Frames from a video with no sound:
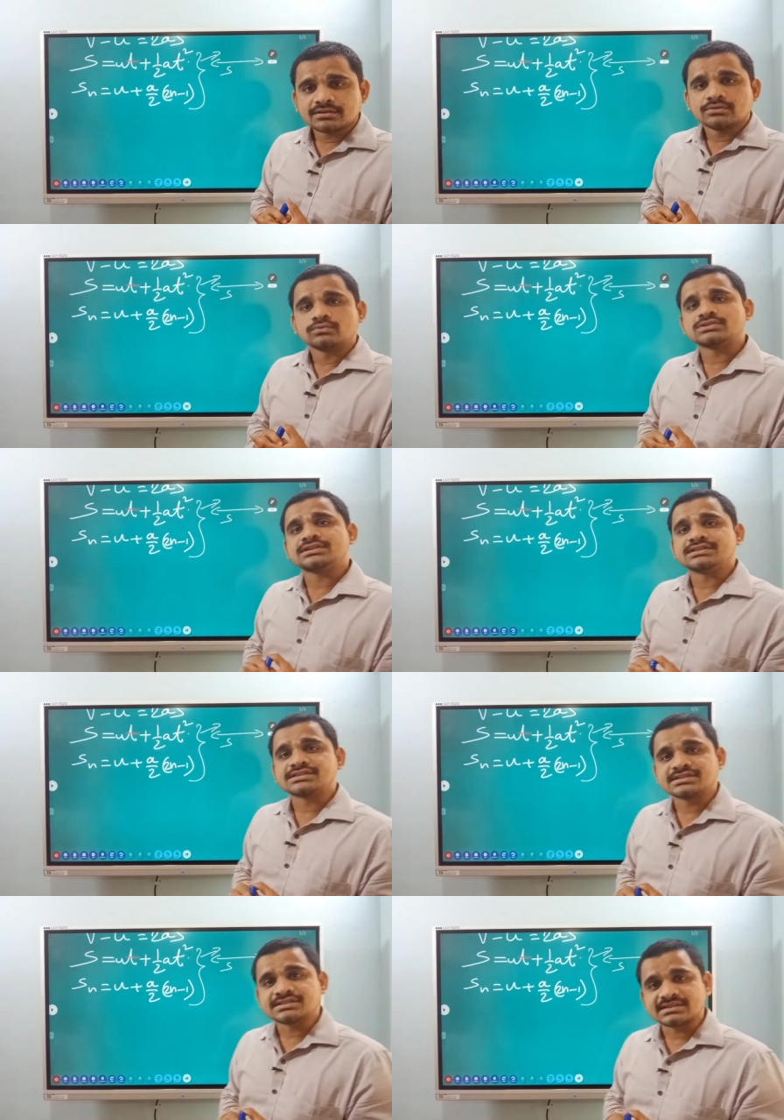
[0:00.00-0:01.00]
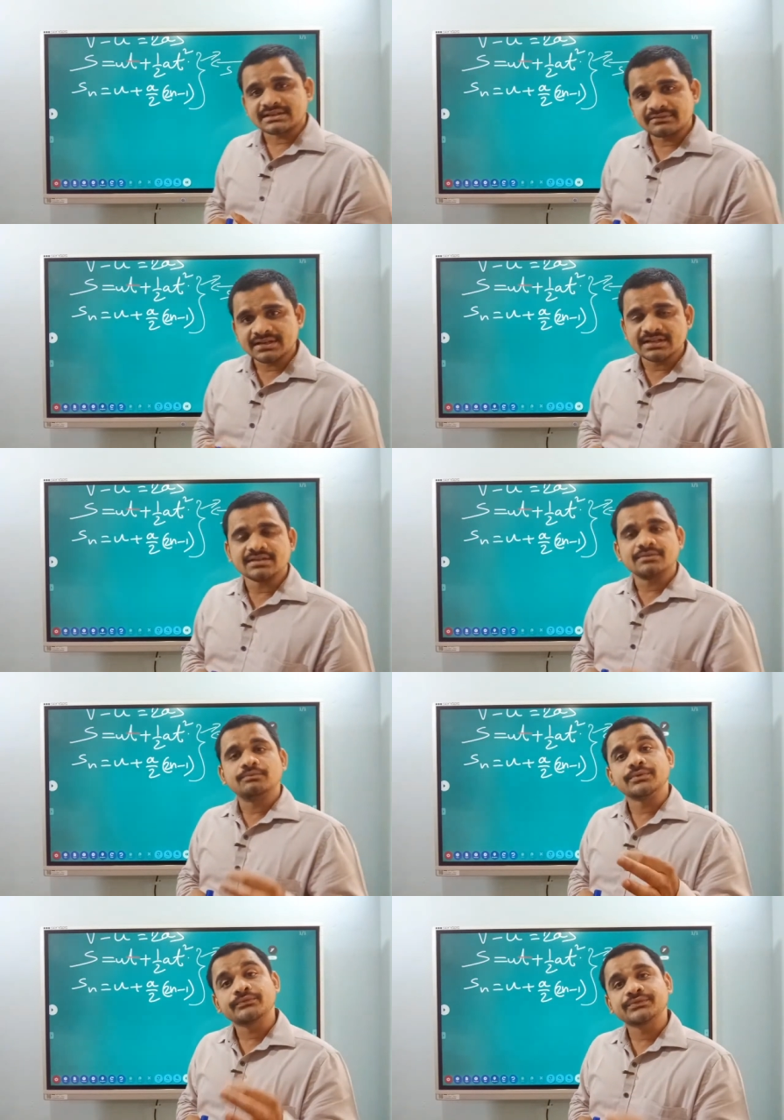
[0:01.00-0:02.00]
what is the distance traveled in the
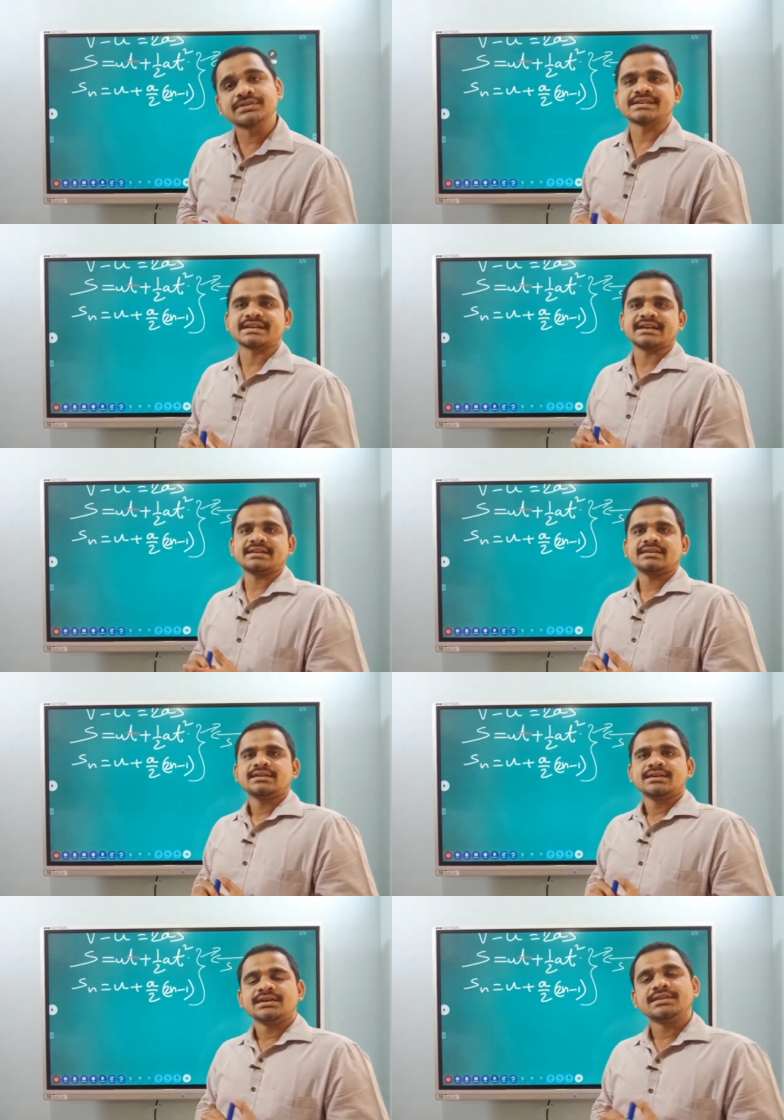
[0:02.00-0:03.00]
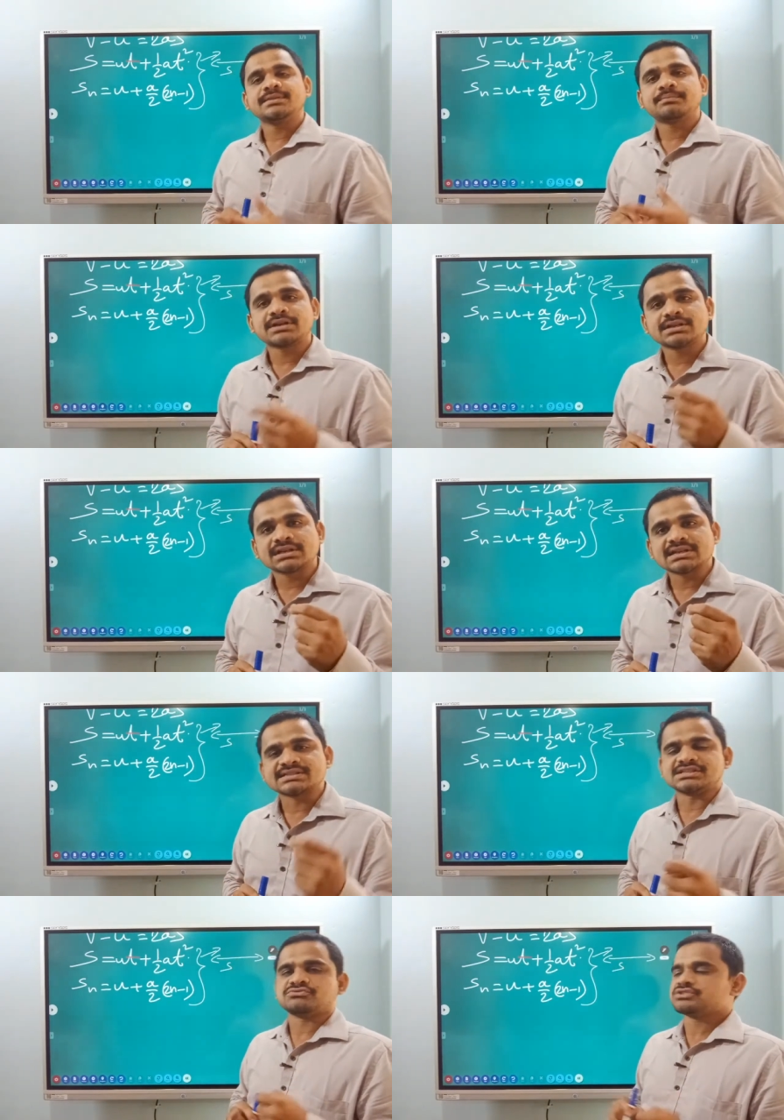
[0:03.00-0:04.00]
fifth second. In that particular
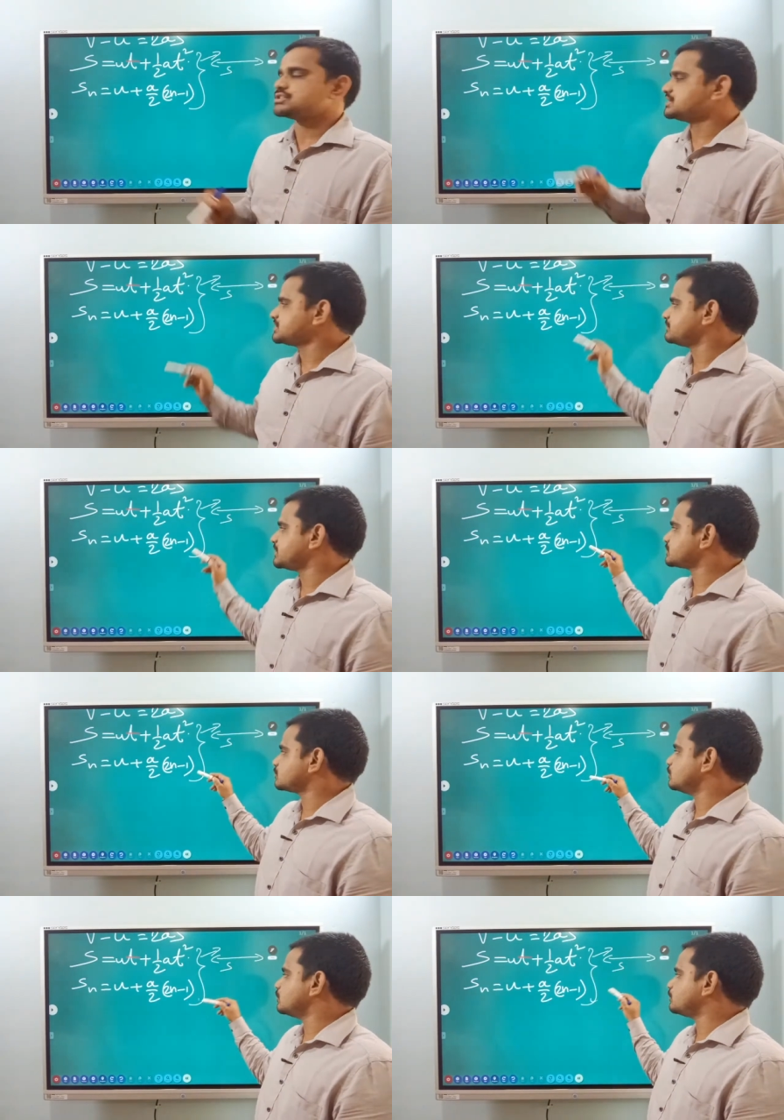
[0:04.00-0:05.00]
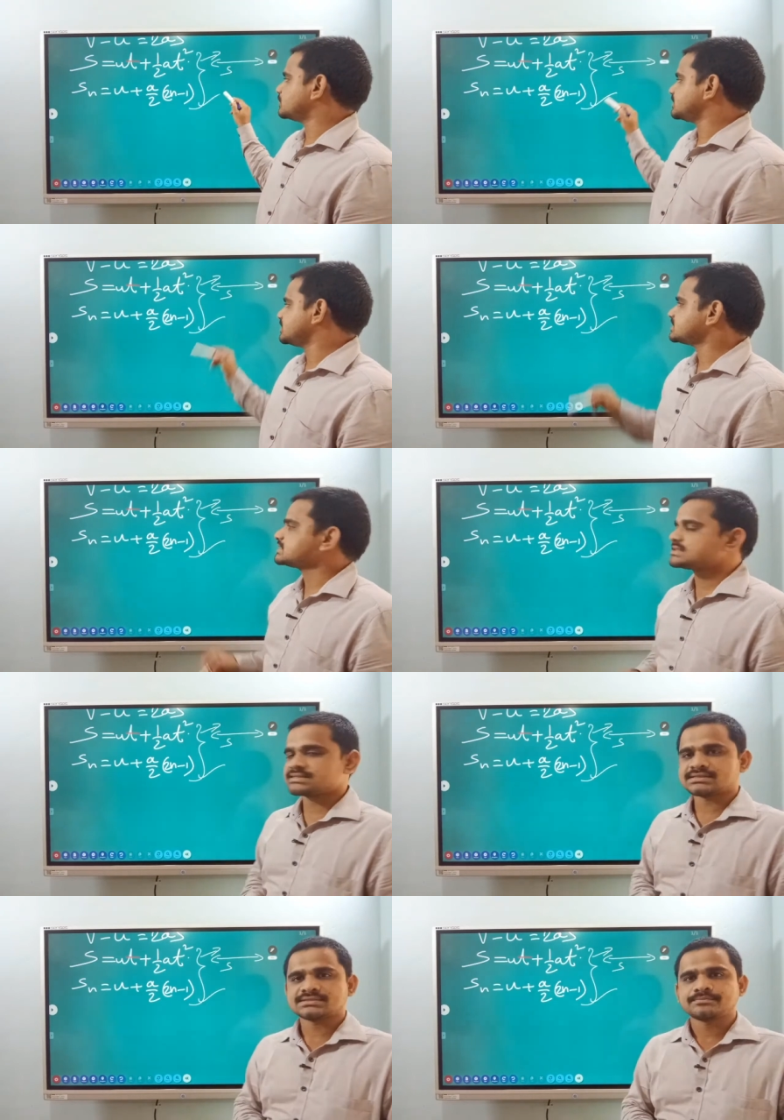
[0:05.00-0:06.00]
situations we have to go for
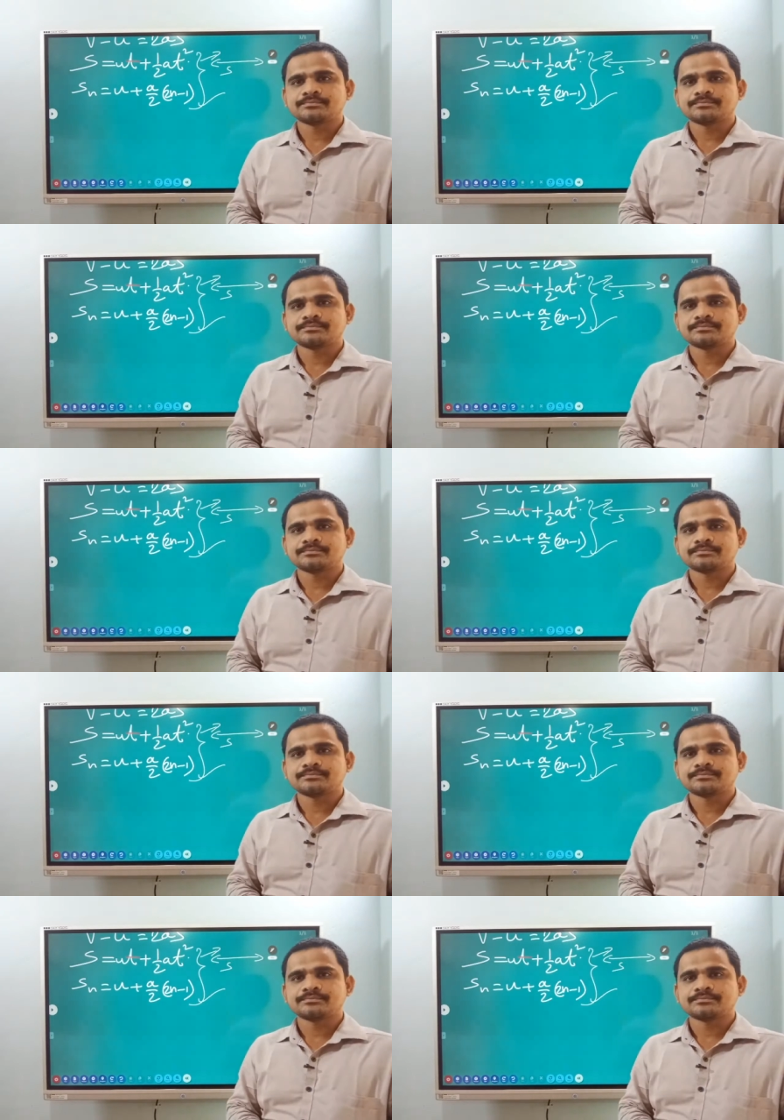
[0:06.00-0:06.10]
this.